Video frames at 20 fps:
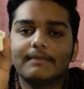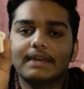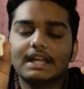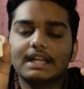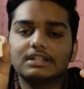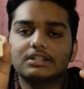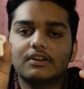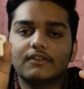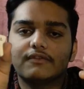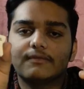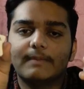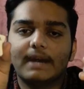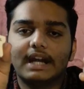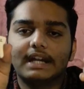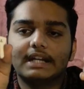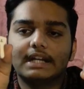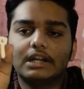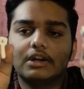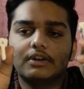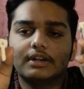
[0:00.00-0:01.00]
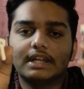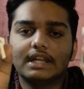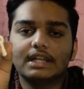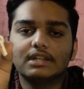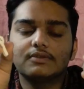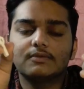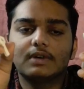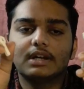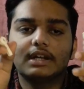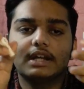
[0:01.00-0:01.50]
mAh of battery on
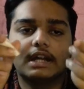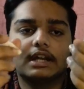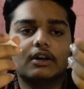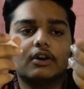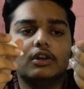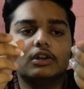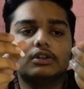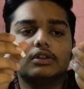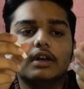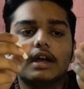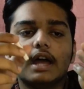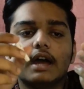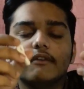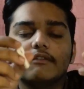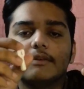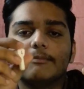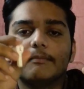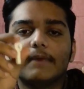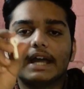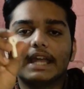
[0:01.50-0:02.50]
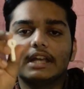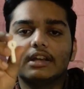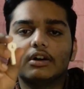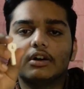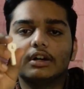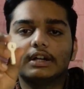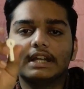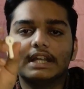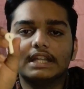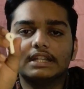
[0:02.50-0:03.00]
each one, and also have a mic
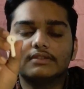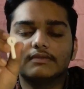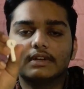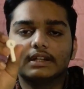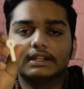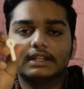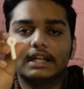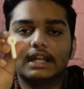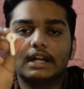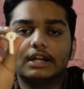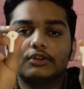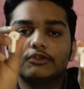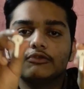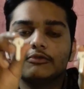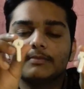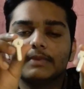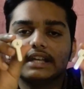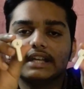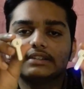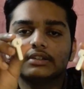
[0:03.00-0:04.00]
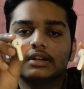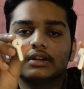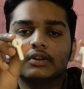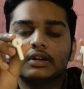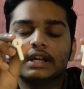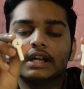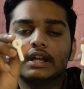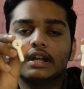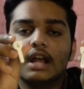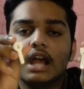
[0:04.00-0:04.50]
on each one. There are 2 mics out
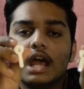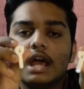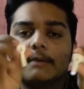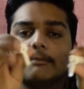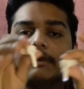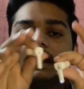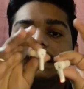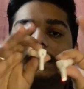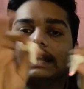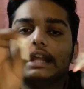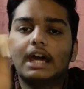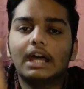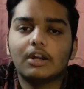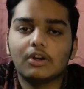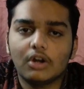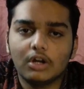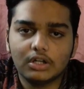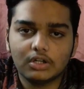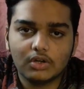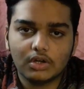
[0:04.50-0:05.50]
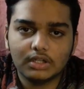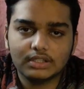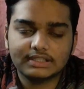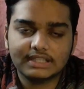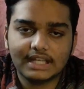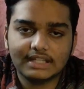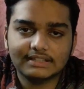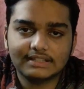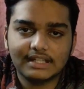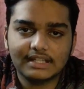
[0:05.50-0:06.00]
here, but they are not noise
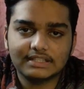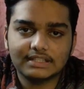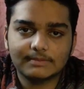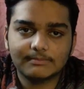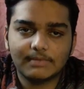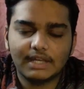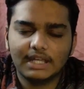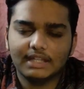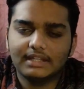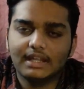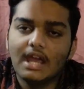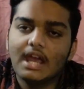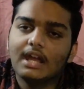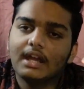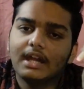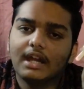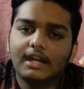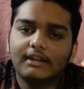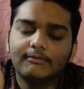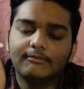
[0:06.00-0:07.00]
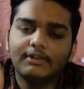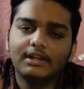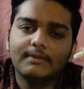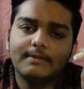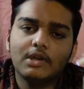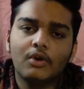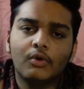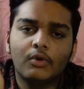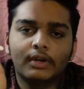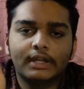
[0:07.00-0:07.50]
cancellation mic. It will
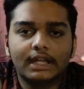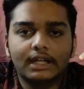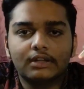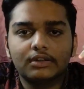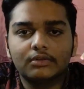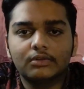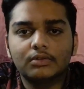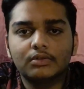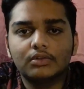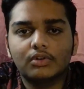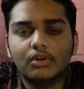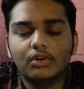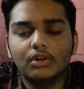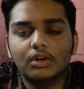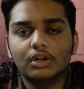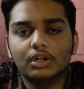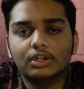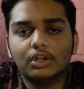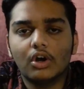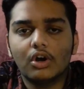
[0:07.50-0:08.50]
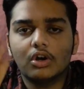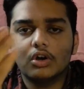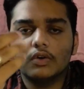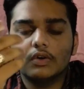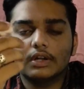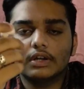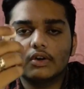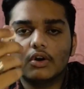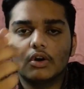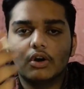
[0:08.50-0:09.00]
be okay to talk
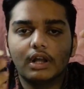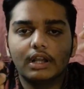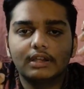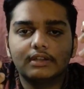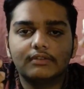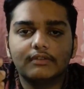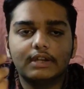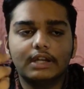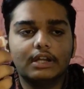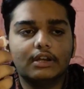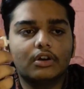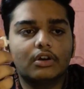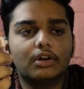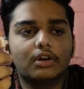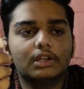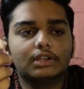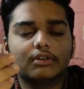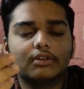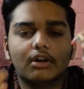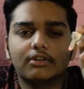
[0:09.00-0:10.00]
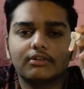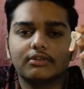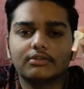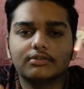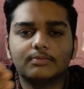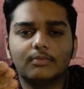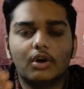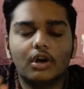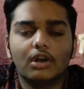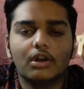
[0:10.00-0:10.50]
over calls, video calls, or
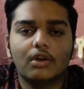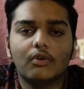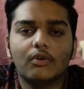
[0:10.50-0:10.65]
small